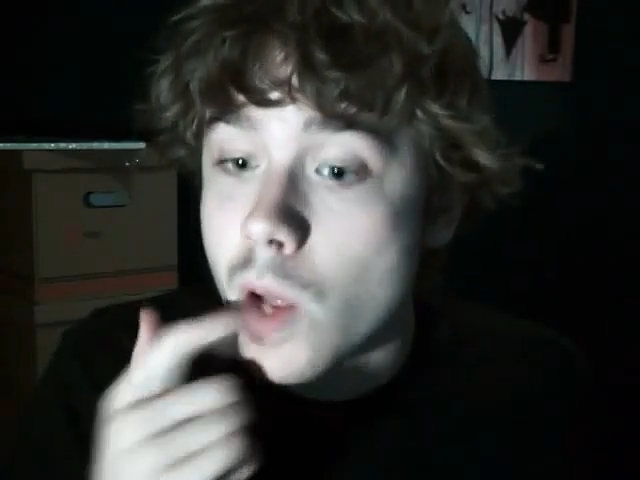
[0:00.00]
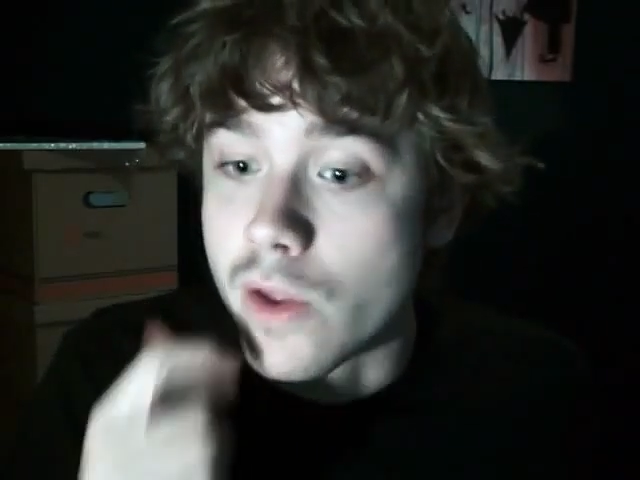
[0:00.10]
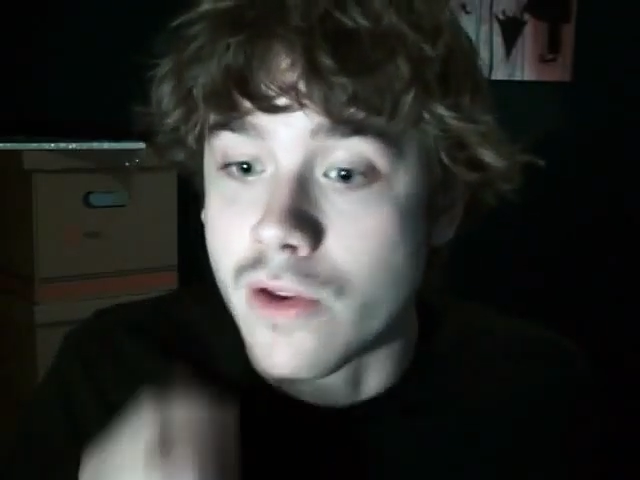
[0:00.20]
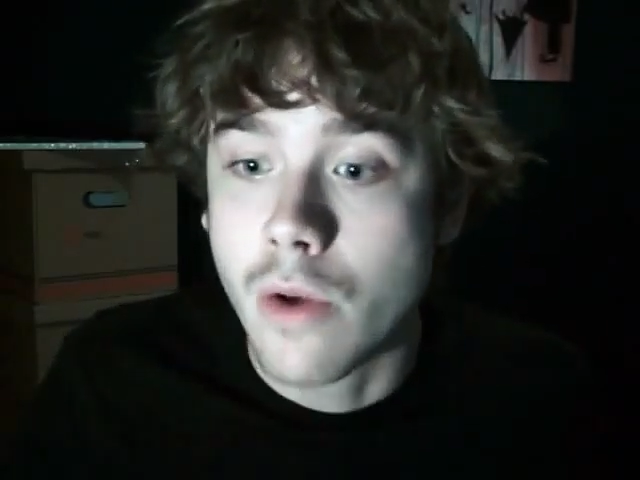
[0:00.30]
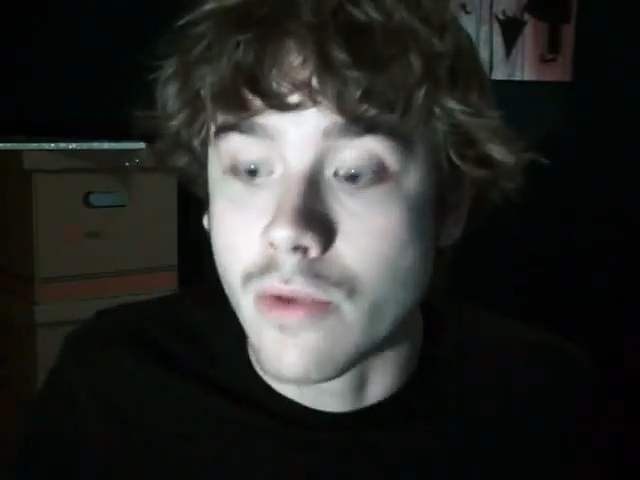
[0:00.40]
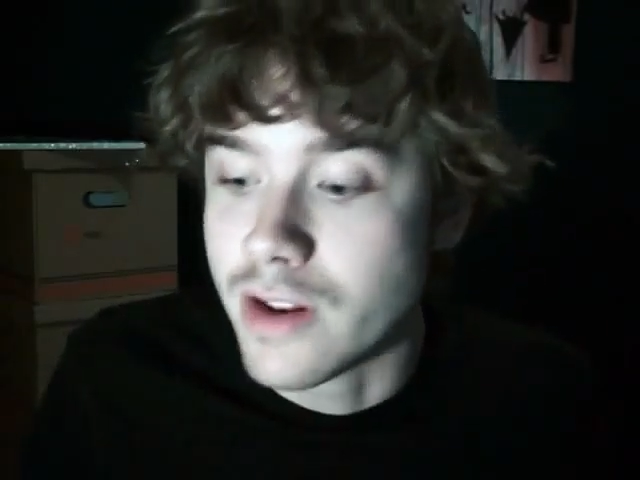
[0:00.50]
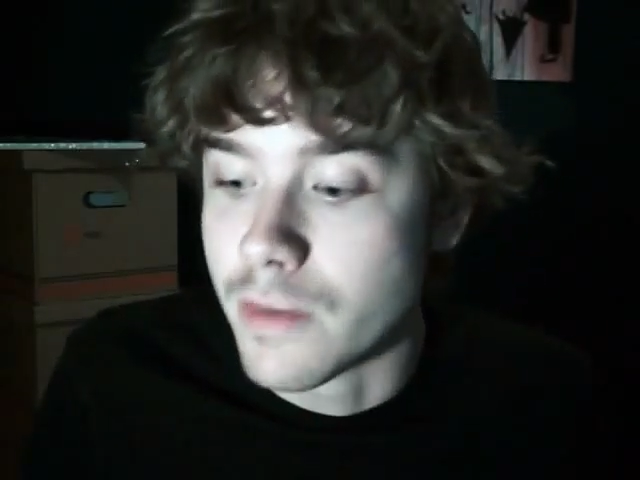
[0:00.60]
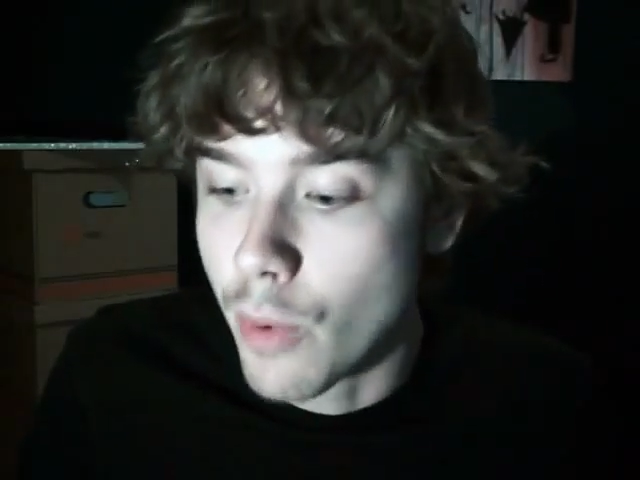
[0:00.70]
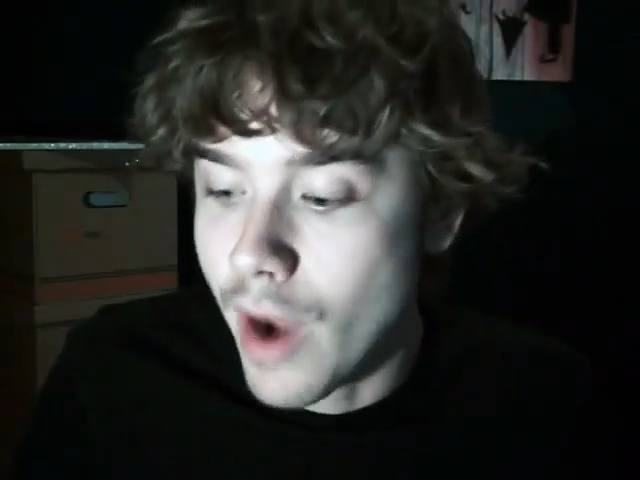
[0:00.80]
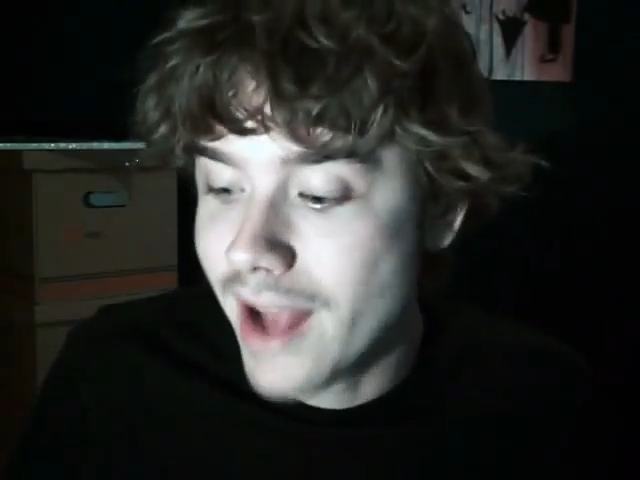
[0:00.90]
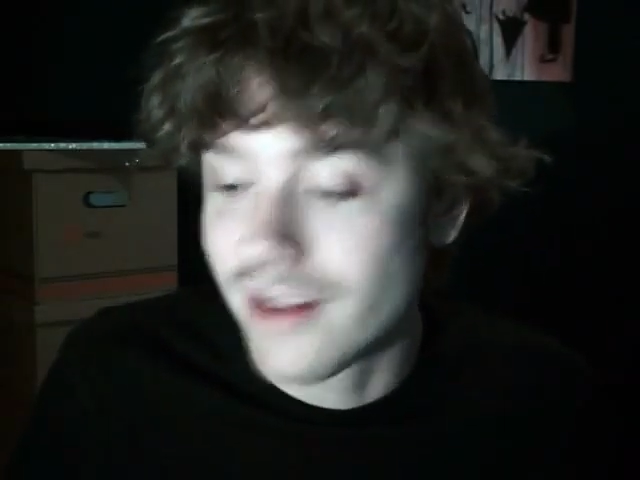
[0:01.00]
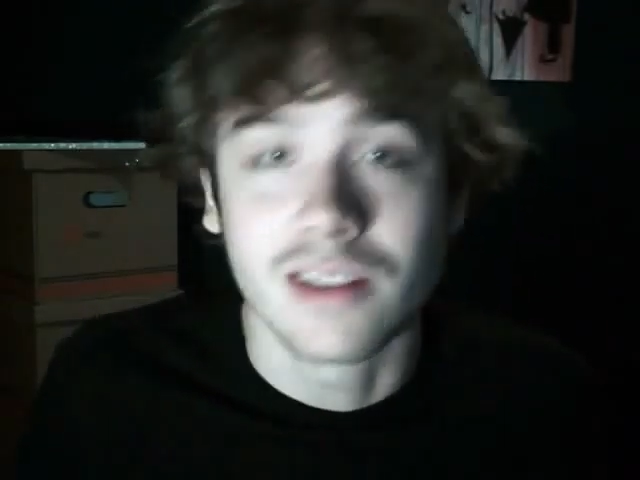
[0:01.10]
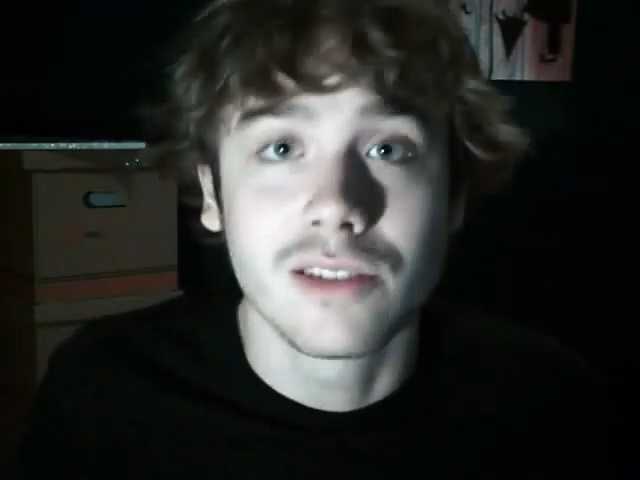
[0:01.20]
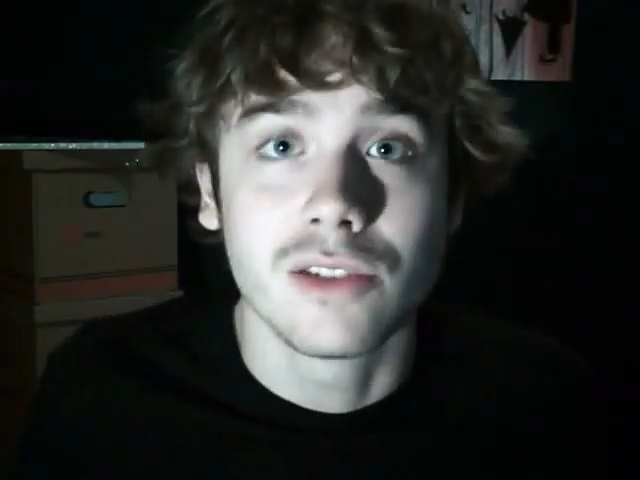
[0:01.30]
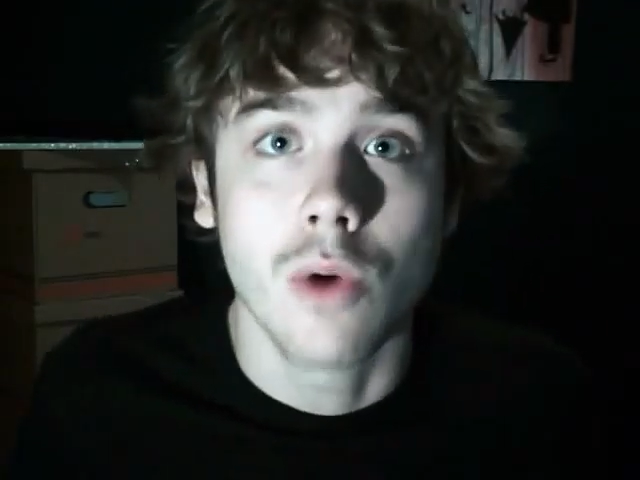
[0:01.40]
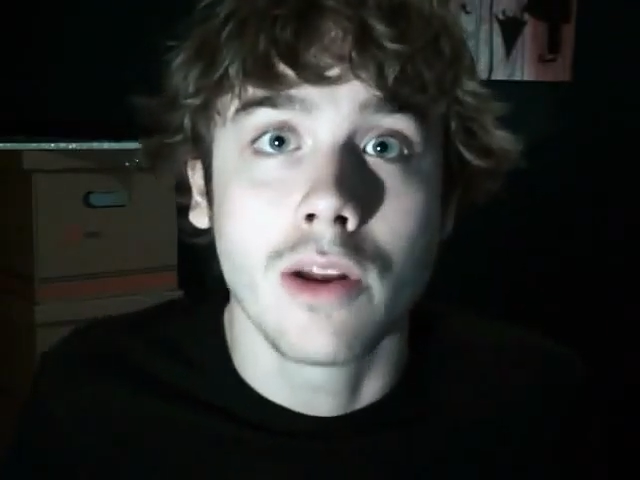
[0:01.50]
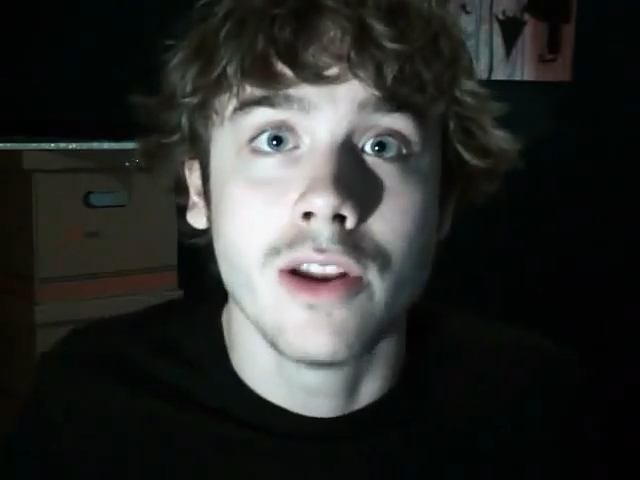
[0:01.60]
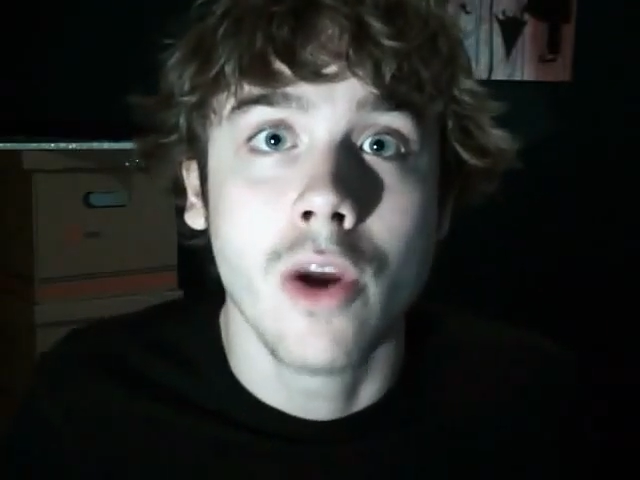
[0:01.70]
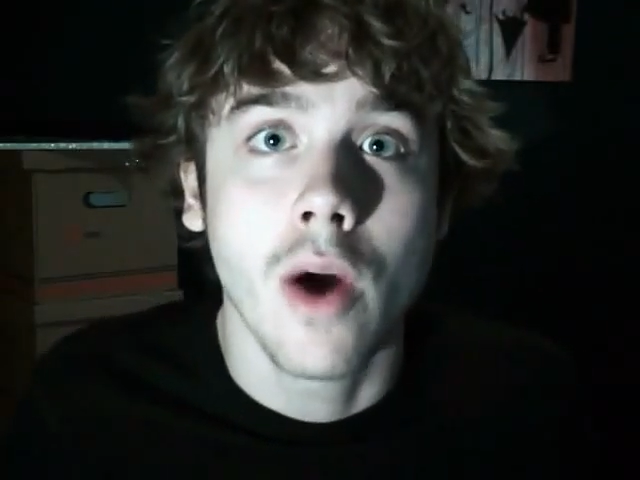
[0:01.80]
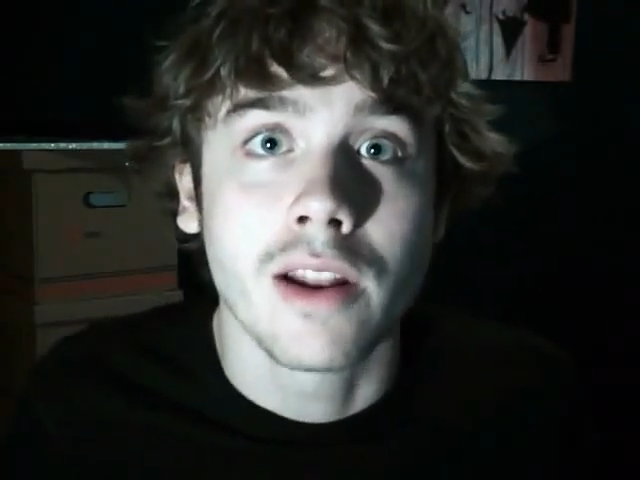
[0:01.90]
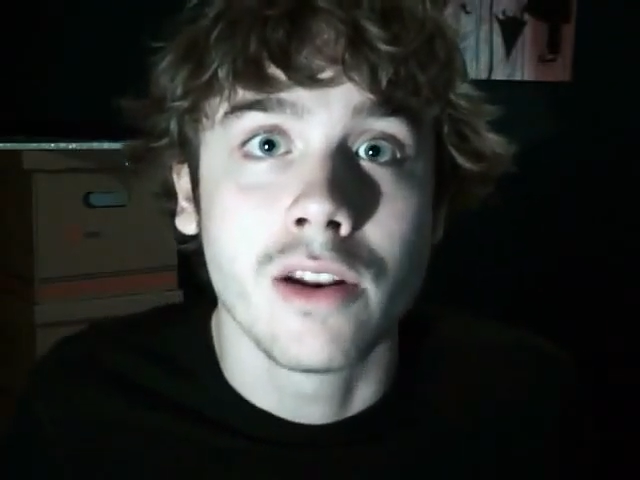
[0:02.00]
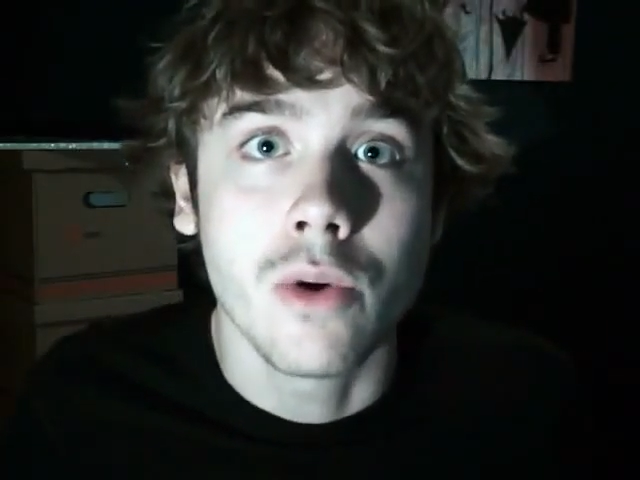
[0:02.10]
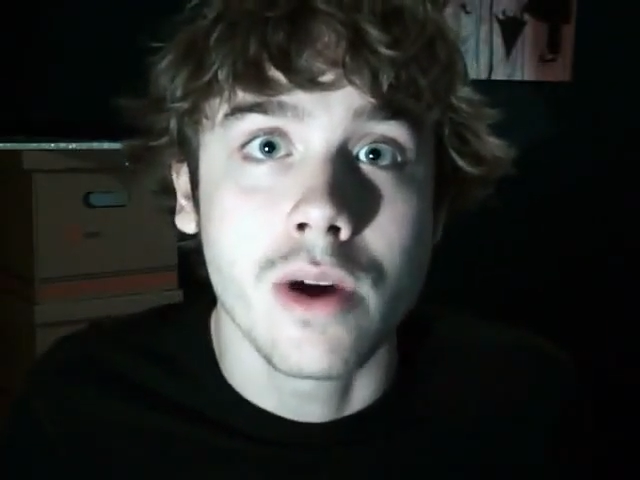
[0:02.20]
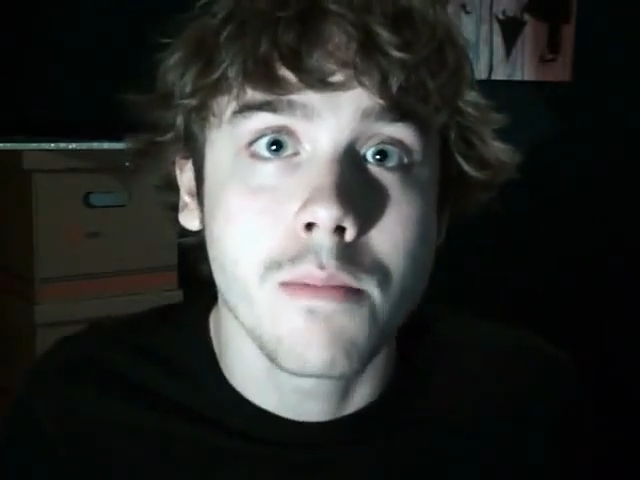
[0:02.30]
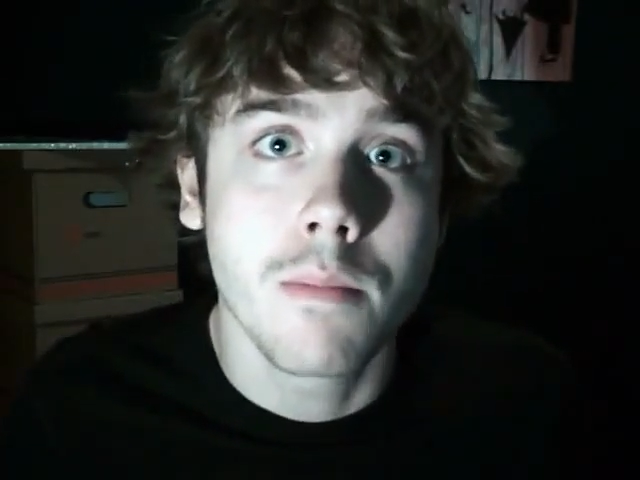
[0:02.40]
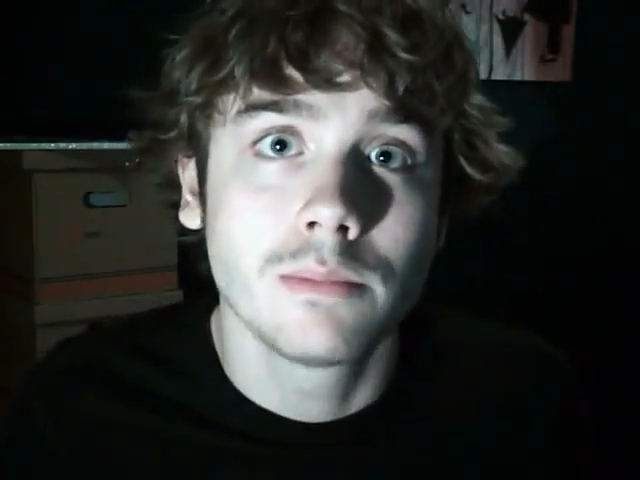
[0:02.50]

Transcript: you don't need to practice. You already know how to do it